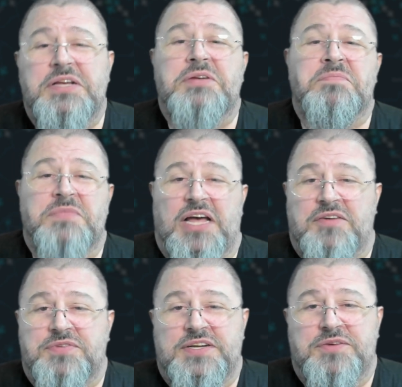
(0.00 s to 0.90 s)

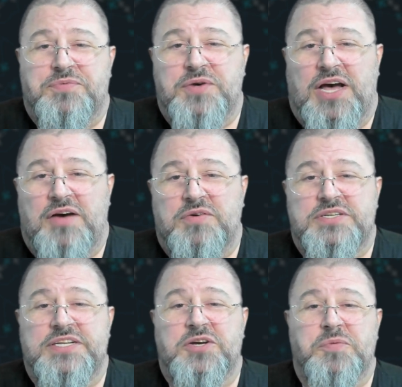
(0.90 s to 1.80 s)
After a few hours
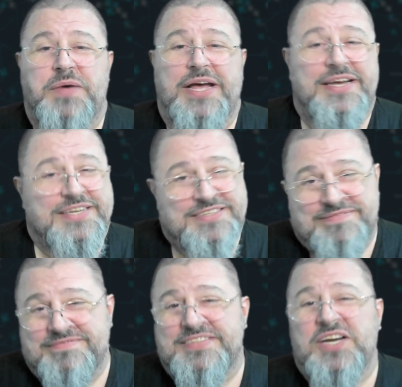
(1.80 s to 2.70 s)
they go back,
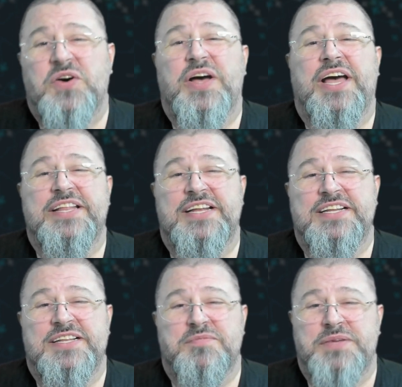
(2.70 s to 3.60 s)
they go ahead a
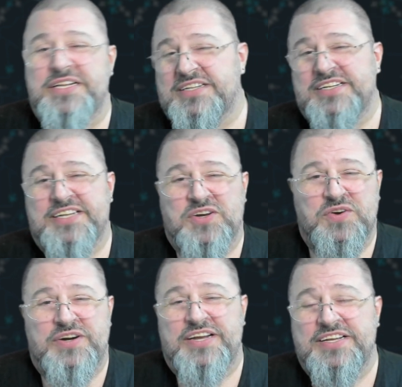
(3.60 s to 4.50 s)
little bit, they go
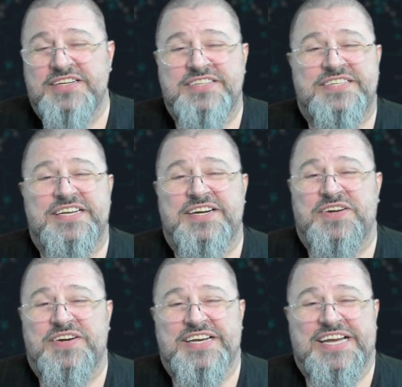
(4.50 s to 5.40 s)
in circle
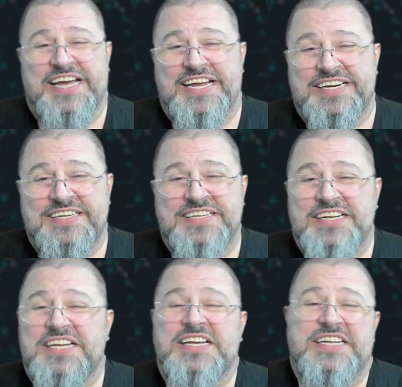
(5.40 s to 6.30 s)
again,
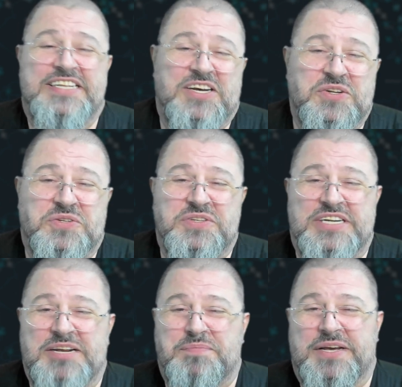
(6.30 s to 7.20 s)
they go to
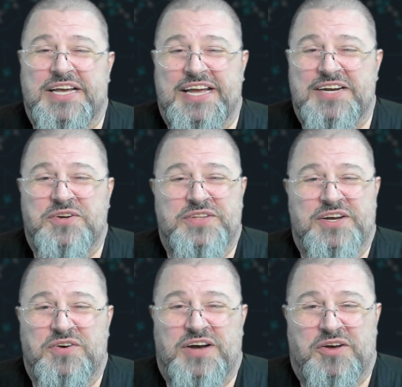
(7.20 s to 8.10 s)
sleep again, or they
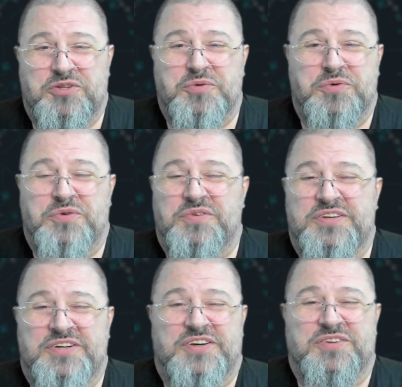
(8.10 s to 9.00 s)
go out
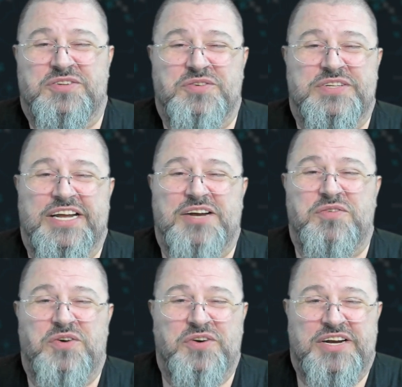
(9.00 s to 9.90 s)
to take a
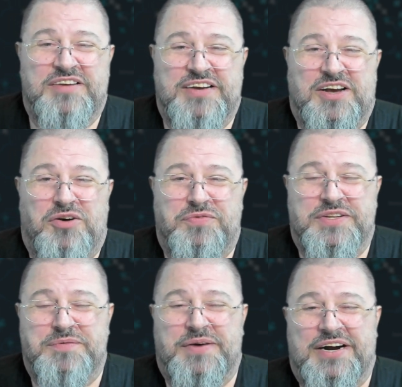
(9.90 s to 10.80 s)
walk, have a coffee at the
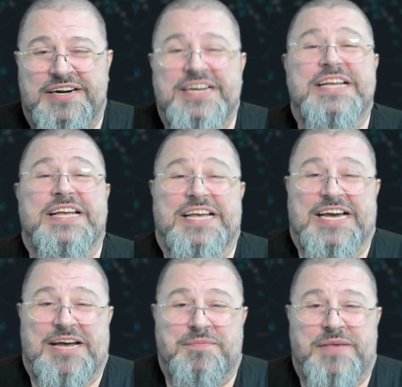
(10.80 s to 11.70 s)
bar,
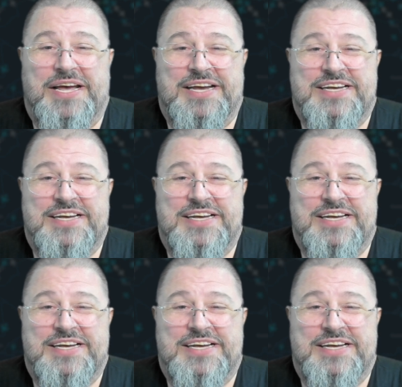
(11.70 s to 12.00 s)
come back,